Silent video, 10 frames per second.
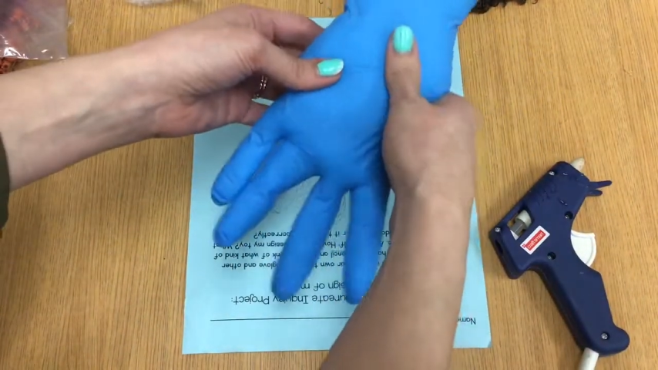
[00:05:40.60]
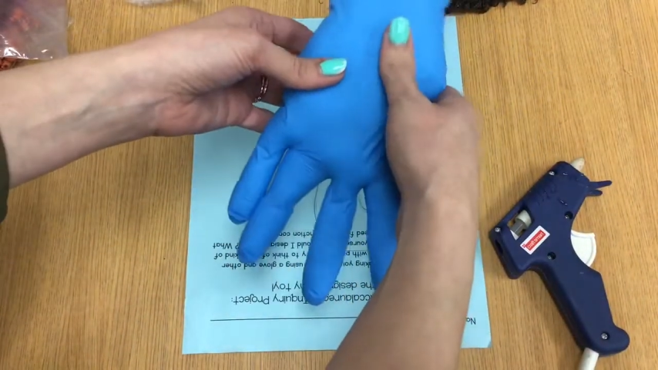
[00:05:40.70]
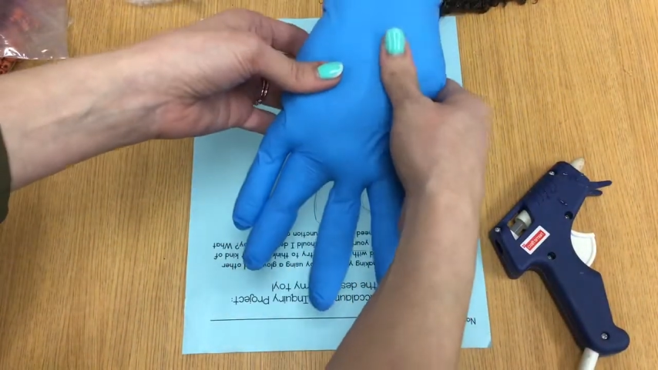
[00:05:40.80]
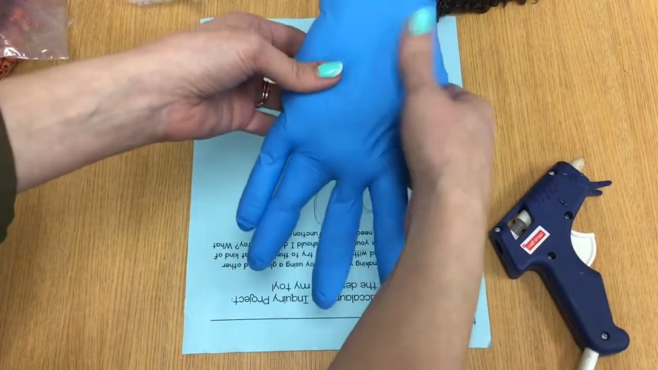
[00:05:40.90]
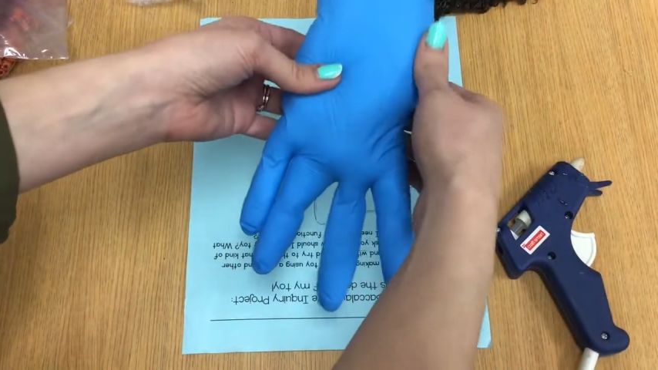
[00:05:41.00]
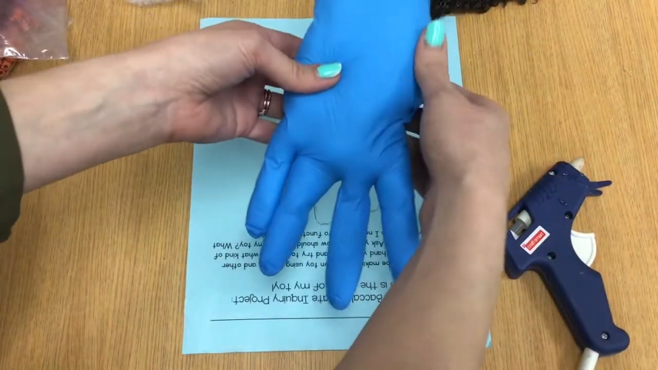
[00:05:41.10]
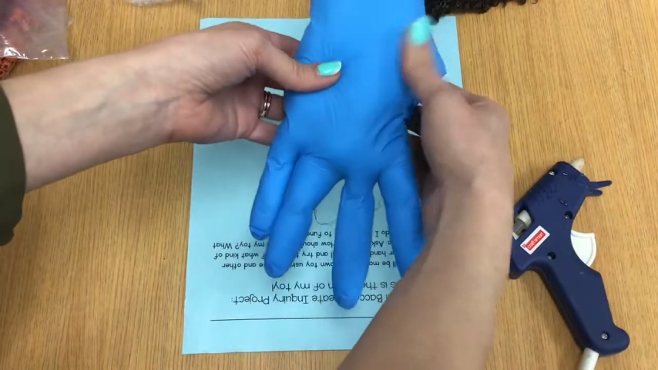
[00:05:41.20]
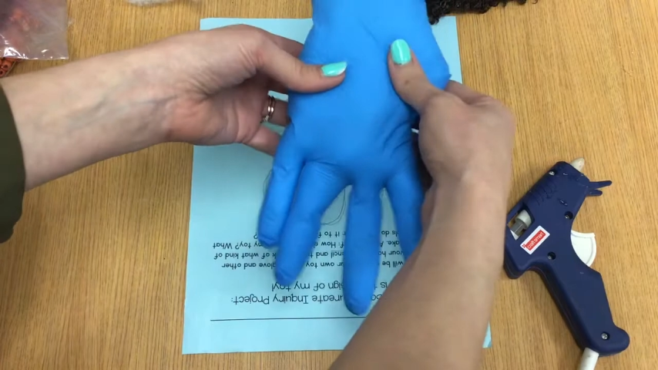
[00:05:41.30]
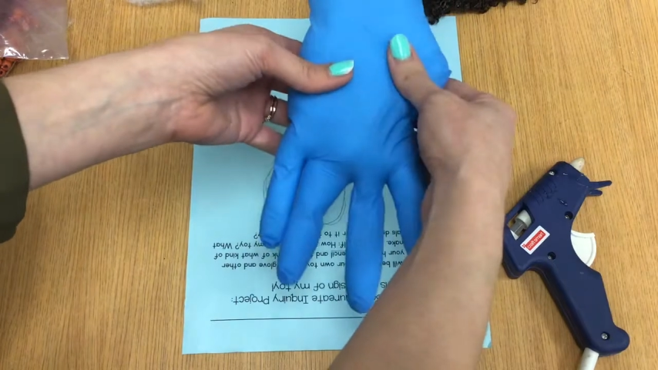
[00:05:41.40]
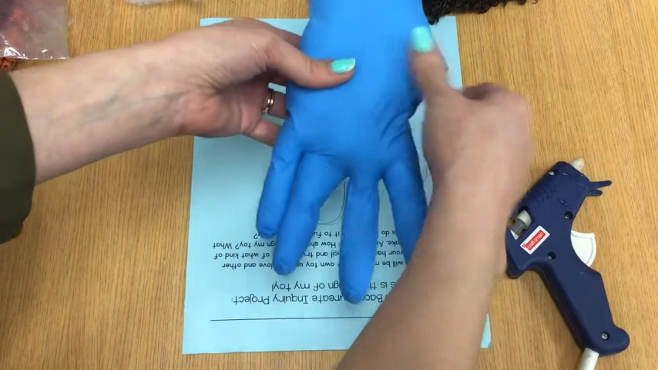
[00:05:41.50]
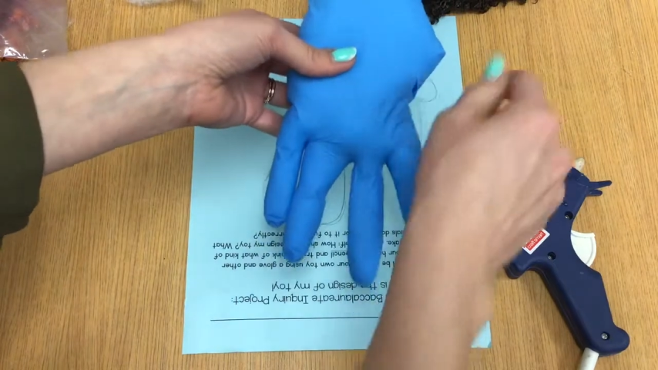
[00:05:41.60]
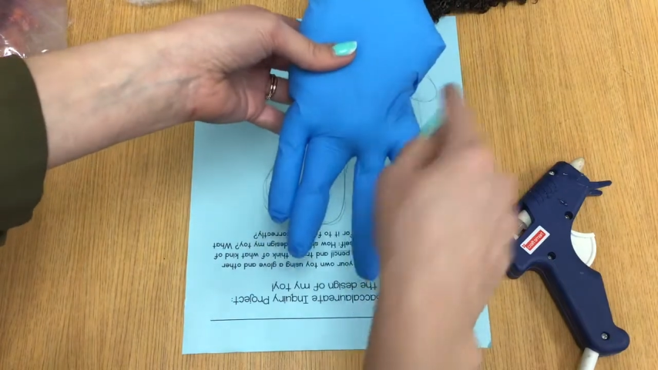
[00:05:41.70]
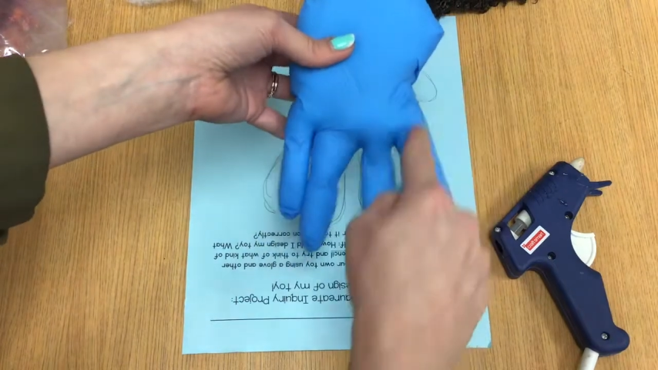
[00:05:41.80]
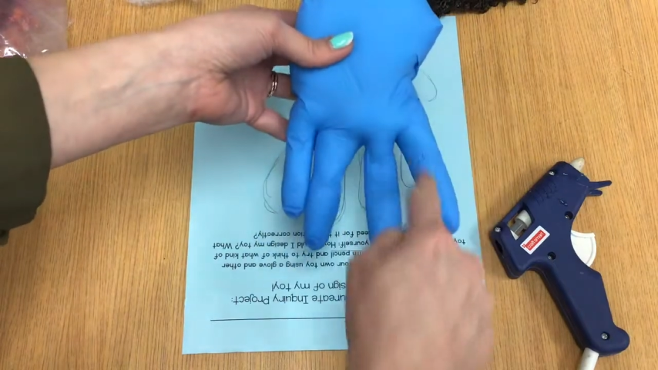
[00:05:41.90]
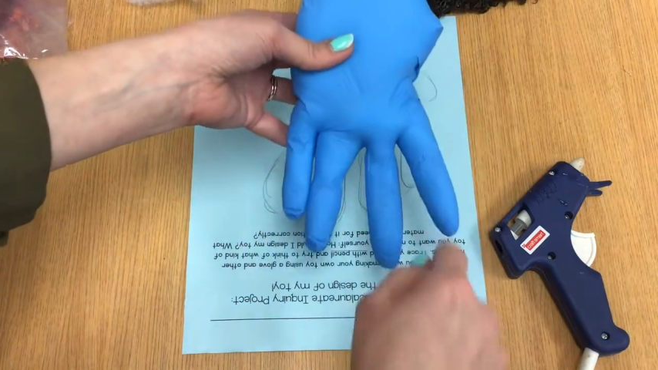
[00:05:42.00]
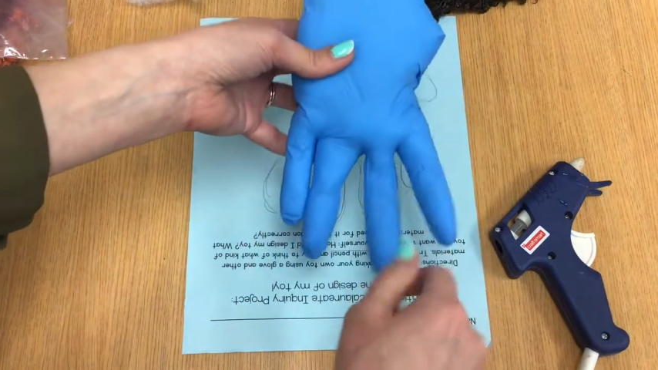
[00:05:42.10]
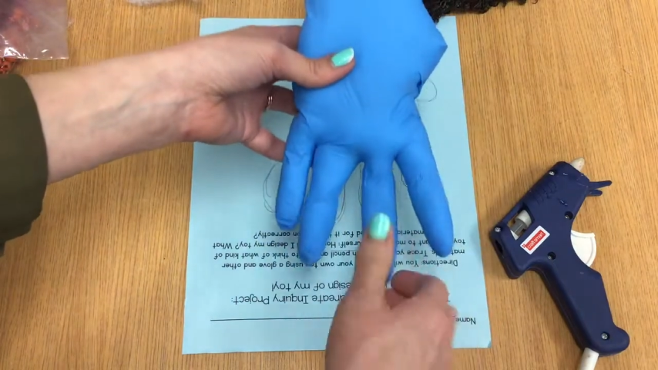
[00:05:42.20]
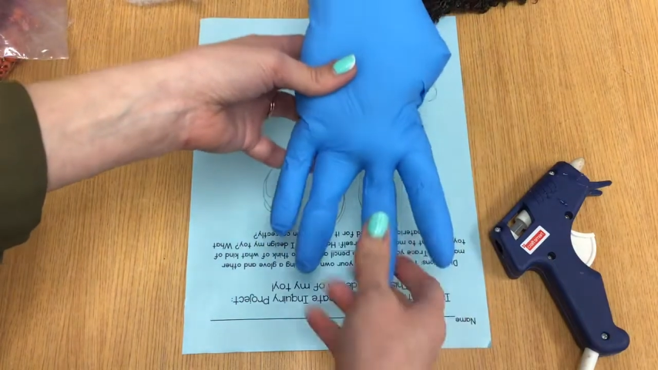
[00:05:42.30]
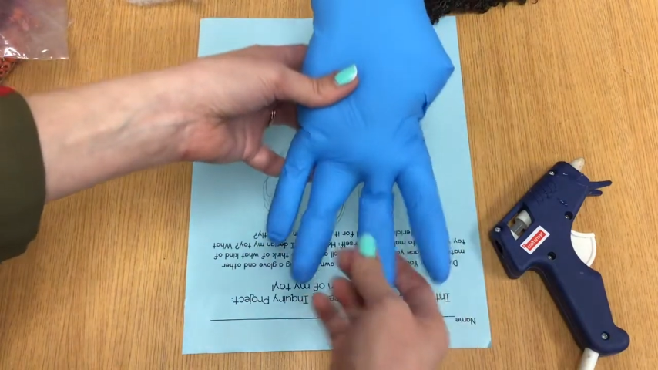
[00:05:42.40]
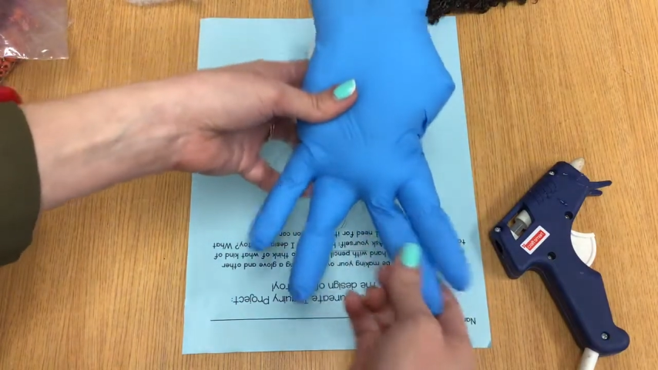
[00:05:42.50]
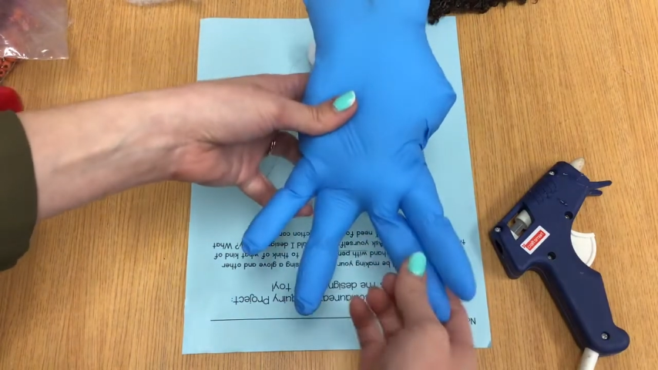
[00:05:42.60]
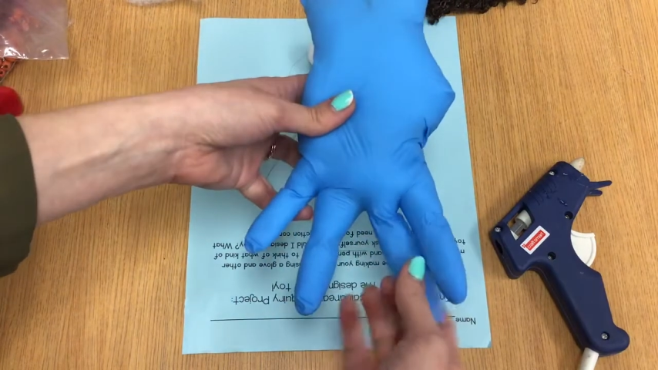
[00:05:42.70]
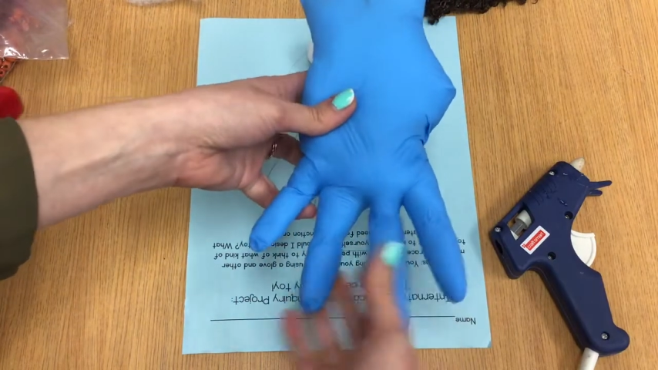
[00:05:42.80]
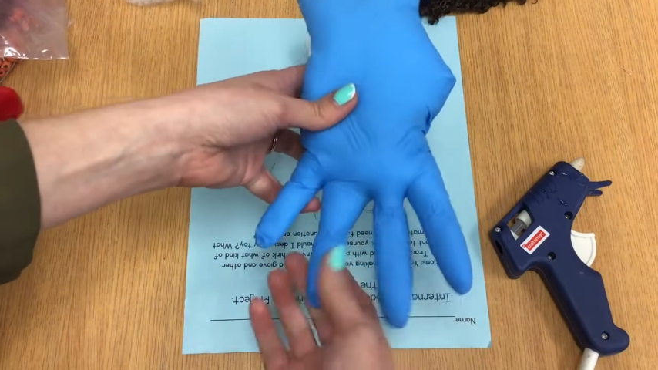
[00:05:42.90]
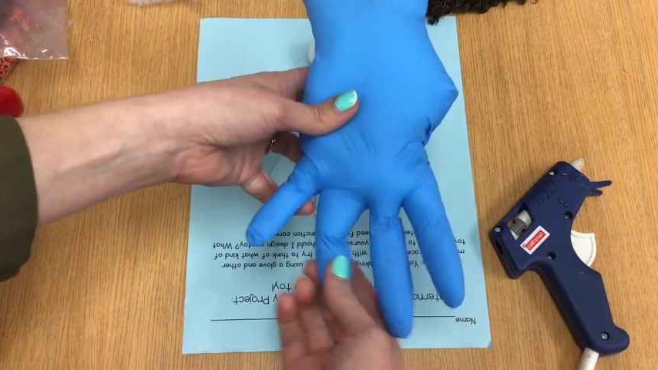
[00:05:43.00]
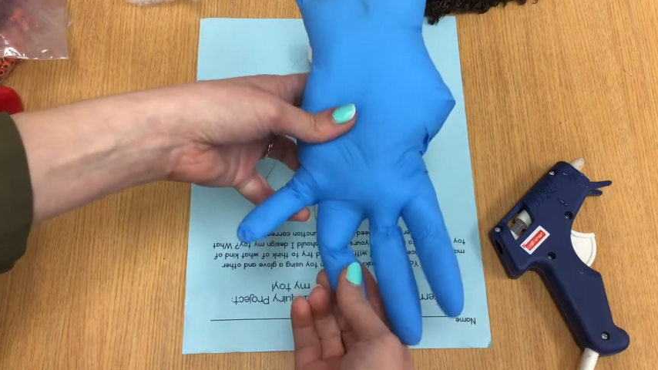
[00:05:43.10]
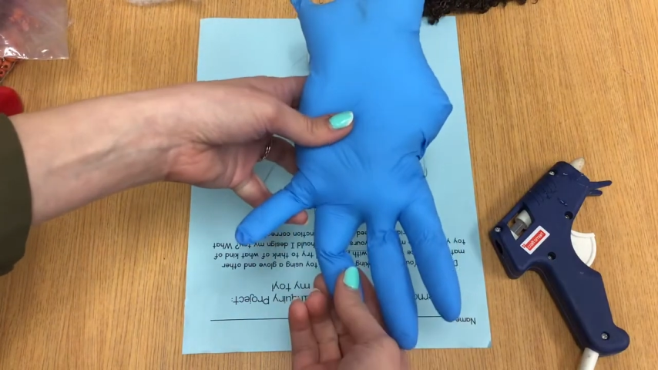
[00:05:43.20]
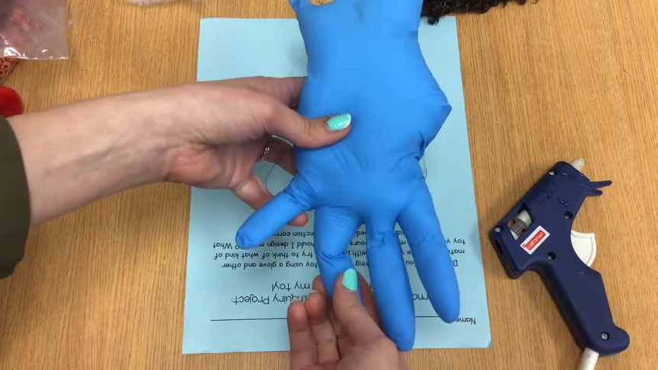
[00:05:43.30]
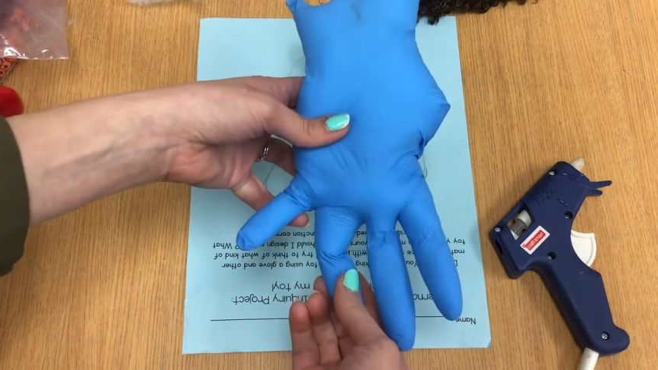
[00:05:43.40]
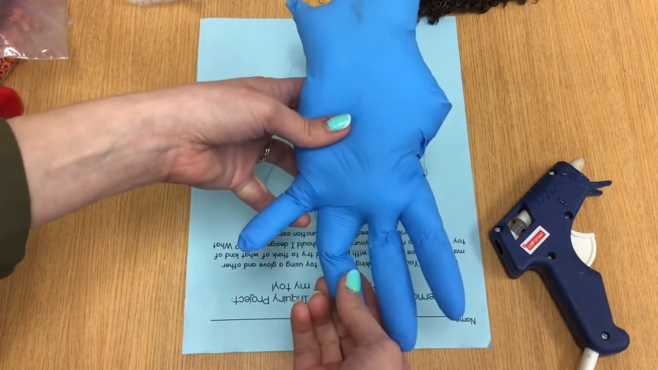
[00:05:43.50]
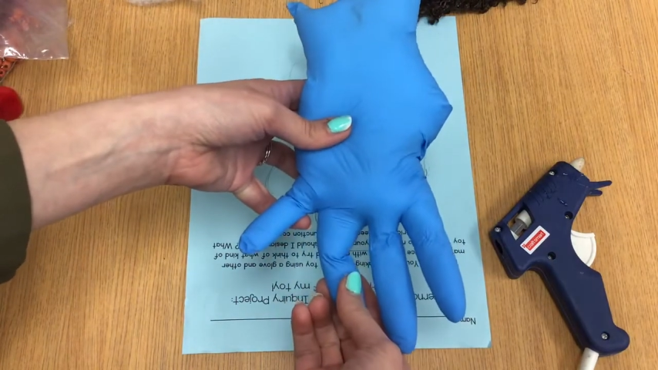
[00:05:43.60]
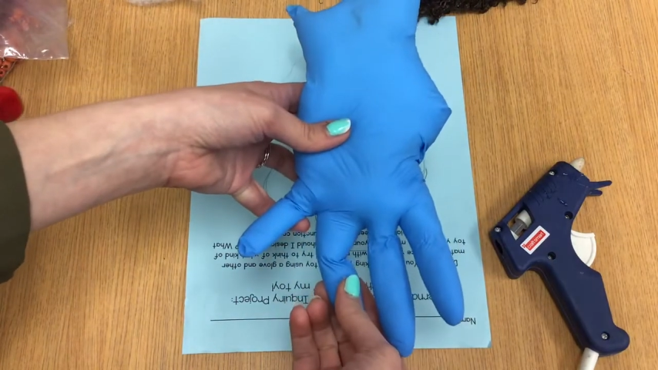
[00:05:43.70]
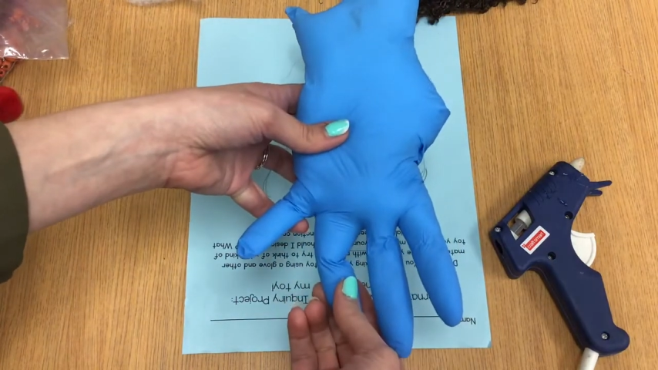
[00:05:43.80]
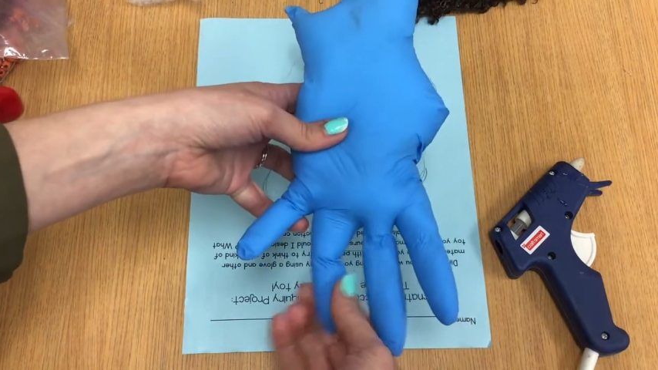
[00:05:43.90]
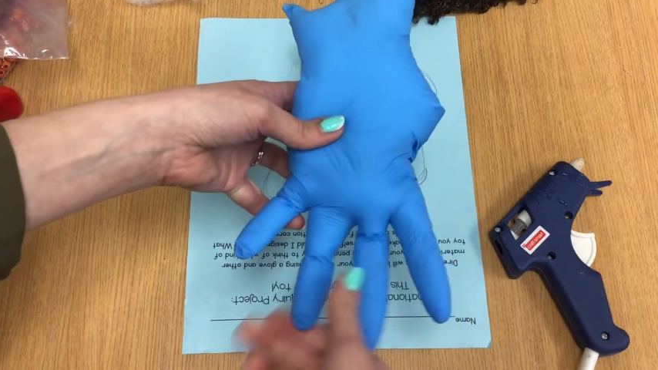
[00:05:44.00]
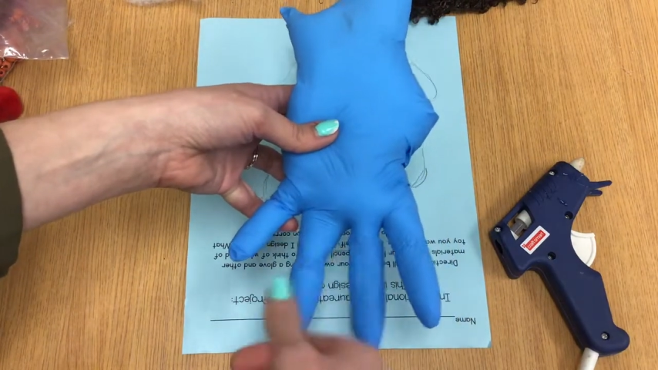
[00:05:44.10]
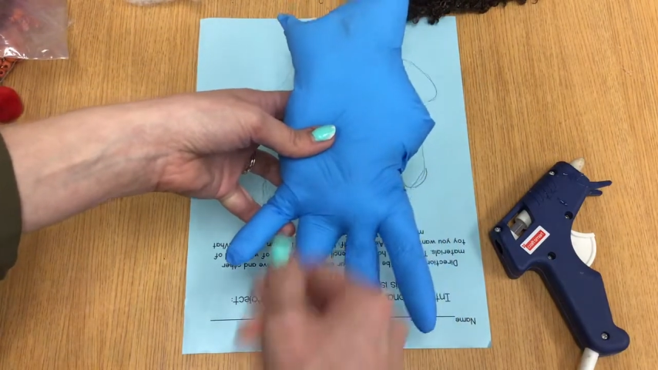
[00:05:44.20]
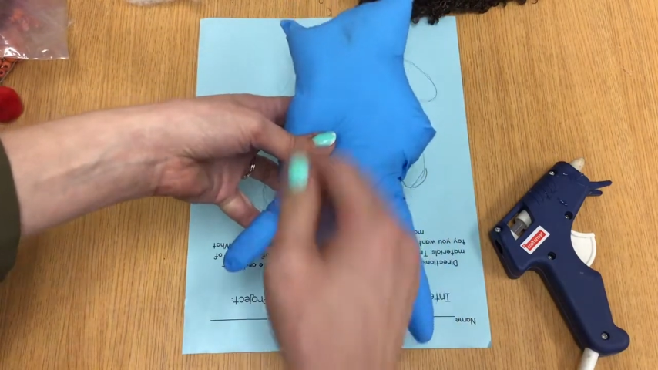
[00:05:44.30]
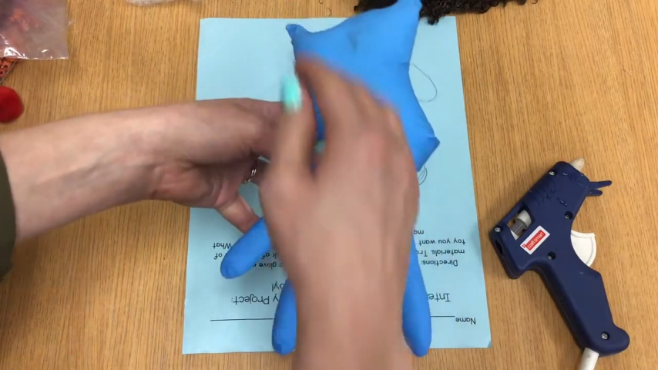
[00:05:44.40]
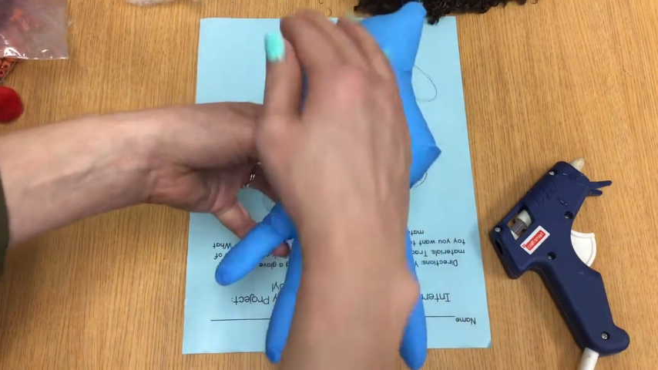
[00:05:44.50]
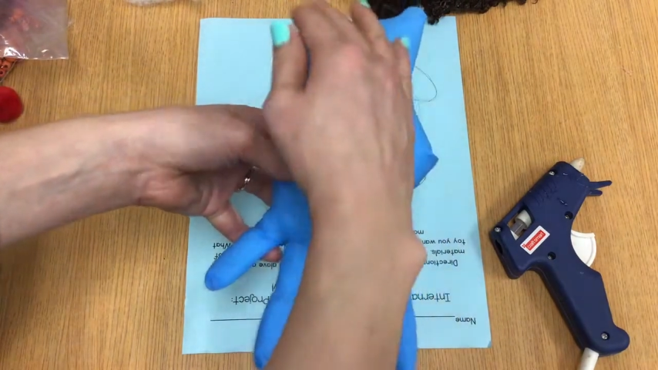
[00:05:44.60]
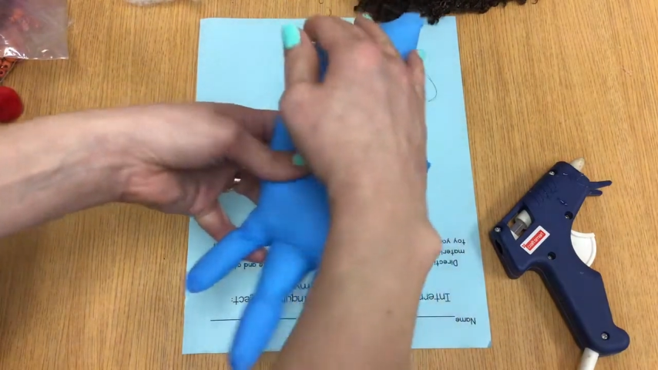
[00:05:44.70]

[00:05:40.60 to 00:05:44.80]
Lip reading: [unreadable: no face in view]